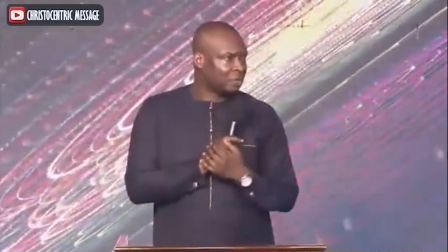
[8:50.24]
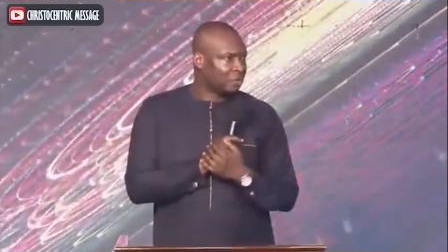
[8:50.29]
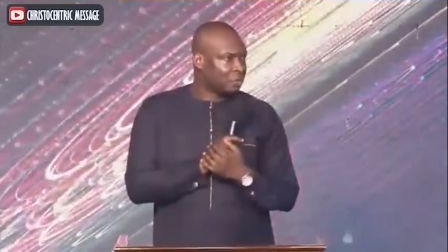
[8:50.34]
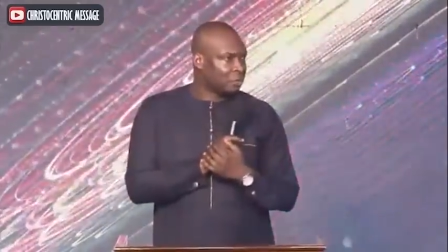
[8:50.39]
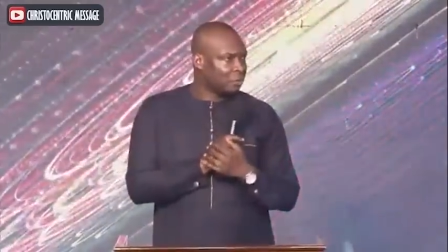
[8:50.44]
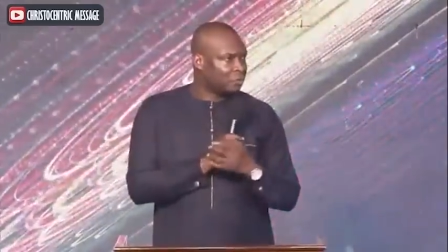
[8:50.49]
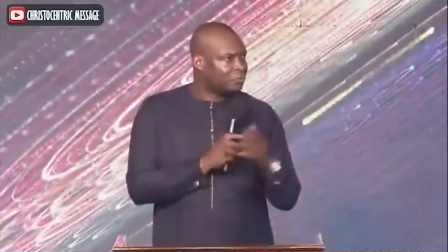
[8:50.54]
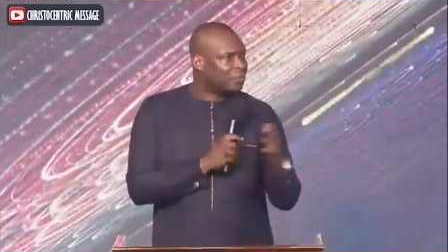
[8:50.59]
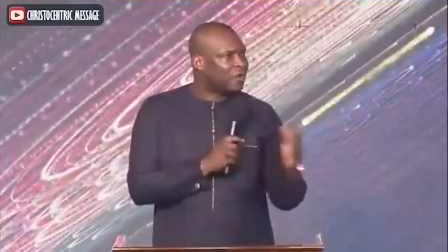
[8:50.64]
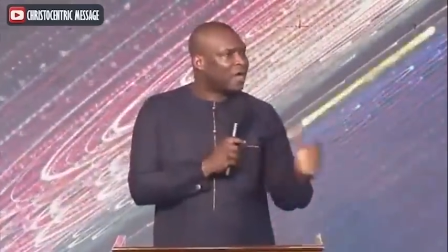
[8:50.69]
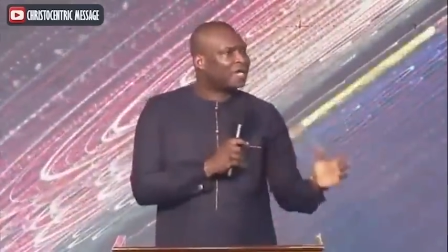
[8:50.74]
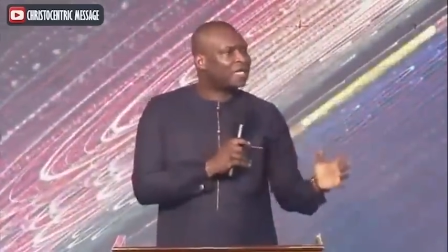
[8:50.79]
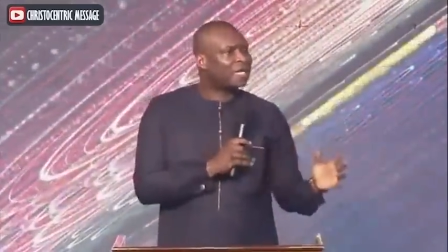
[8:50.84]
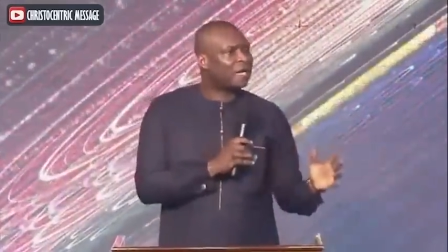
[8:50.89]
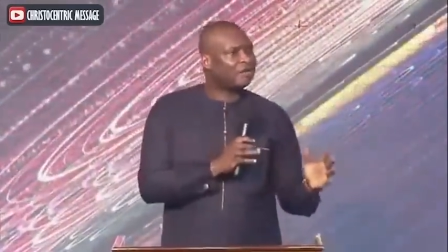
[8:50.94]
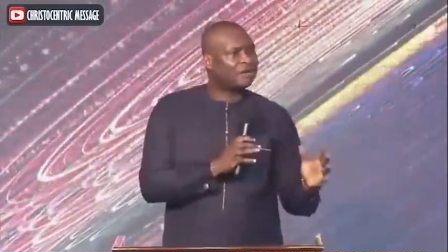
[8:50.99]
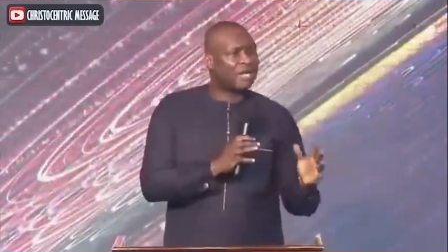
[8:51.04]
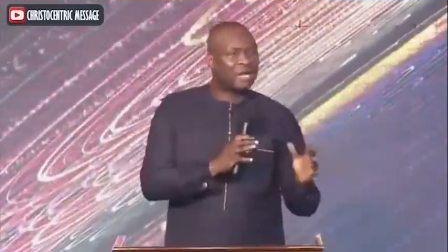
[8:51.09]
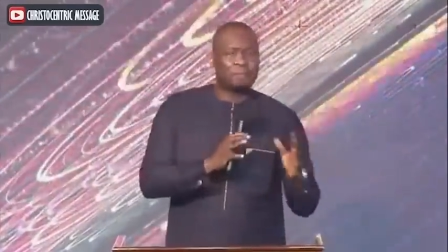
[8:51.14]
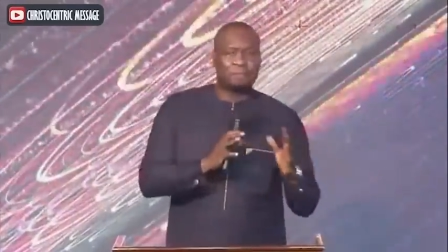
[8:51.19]
You find
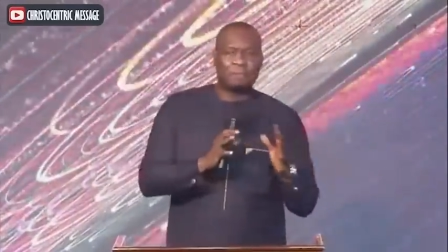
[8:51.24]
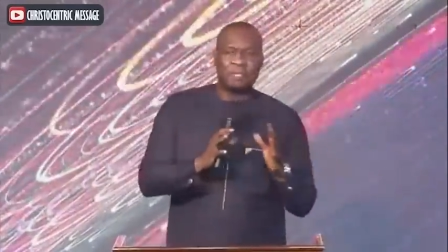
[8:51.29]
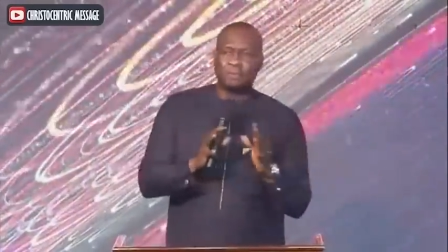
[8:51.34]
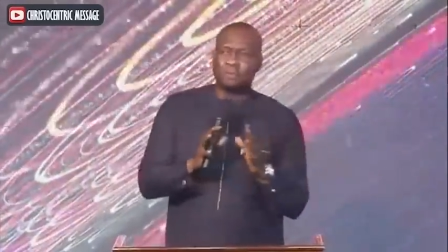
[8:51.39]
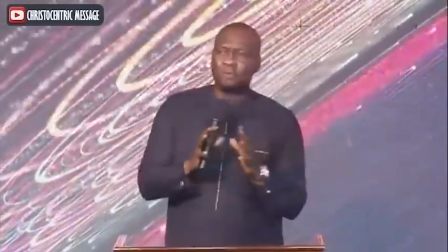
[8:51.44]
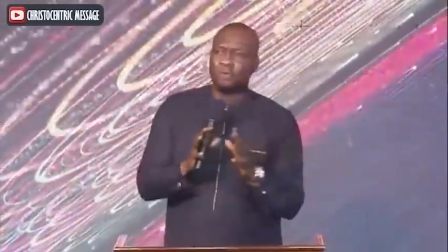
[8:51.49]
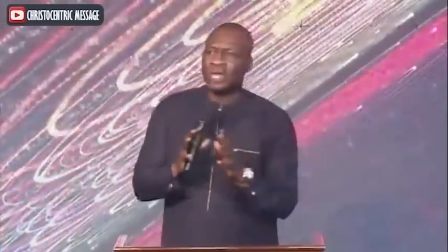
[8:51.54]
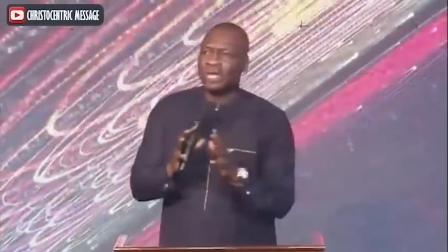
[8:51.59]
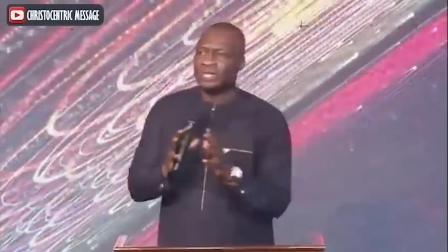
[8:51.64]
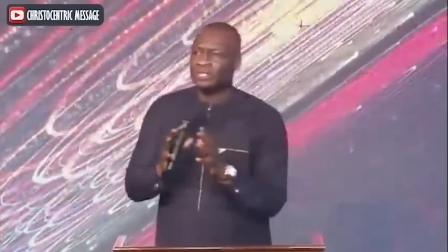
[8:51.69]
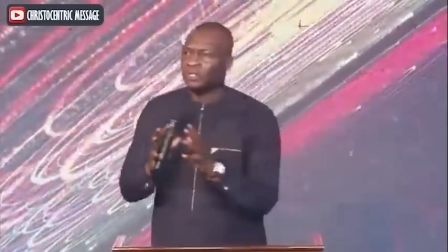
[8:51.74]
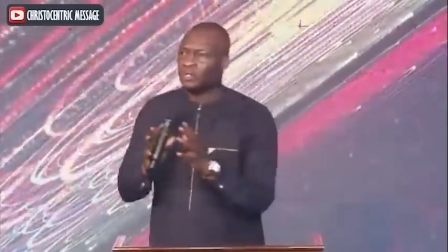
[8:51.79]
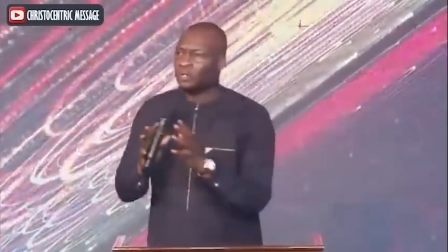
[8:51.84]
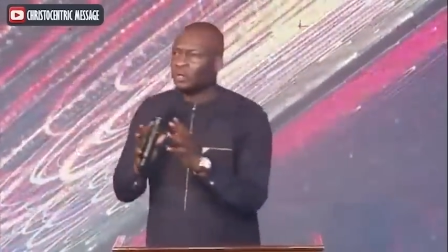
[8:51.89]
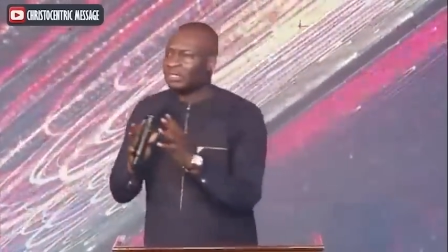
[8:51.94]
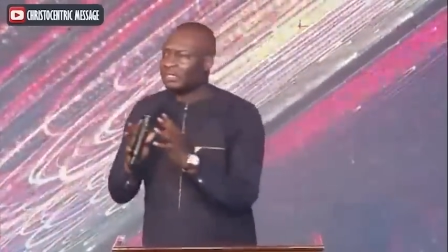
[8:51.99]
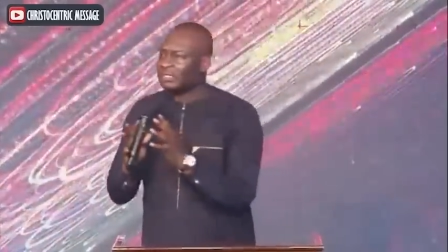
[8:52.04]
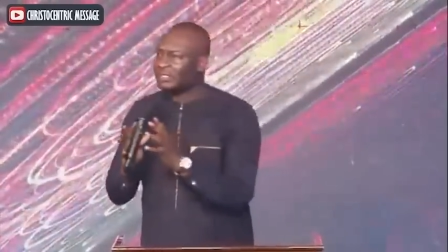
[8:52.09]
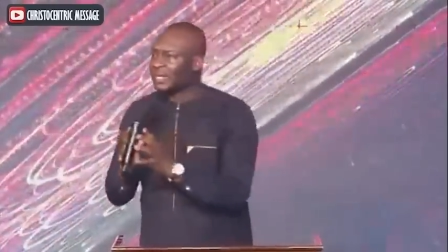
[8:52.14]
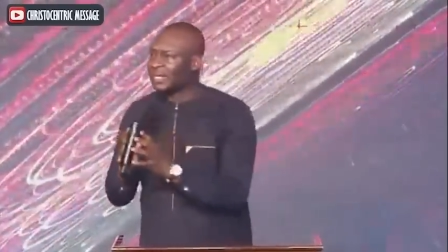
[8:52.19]
out that people
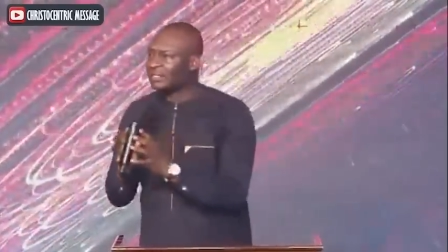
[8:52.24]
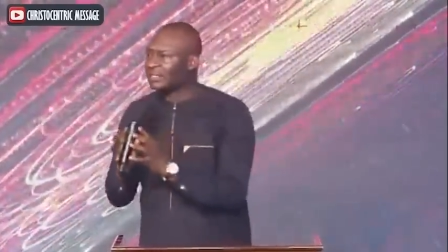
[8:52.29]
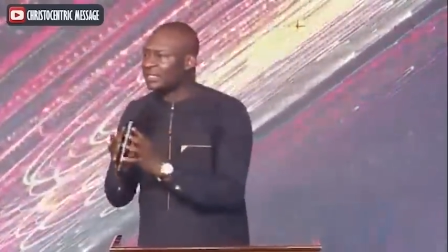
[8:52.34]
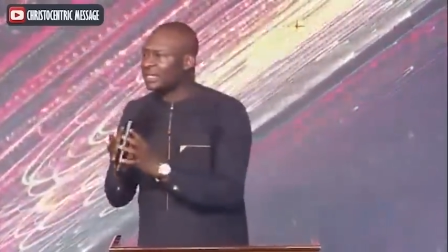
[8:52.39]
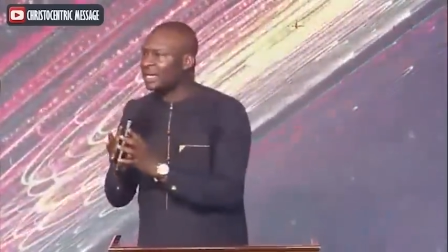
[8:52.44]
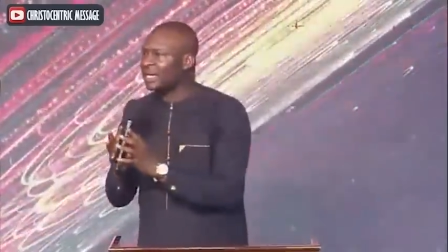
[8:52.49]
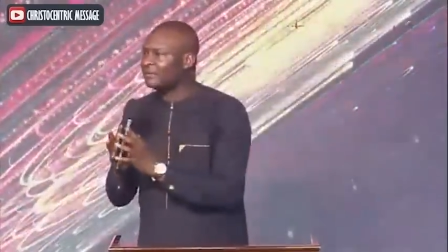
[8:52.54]
enjoy certain